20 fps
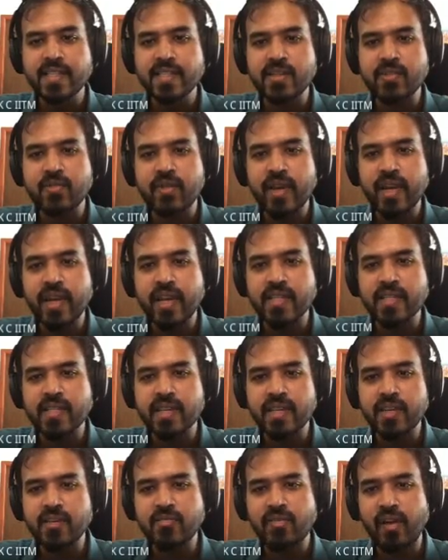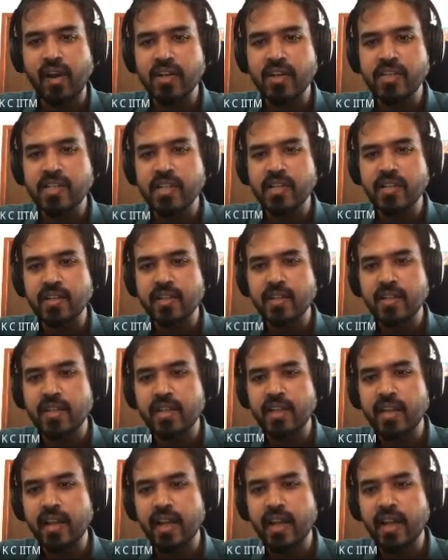right? I won't tell you
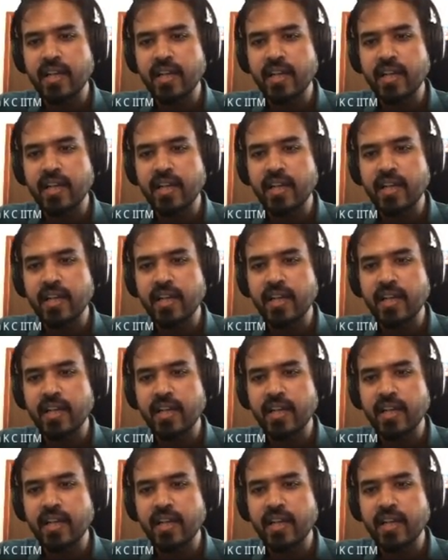how,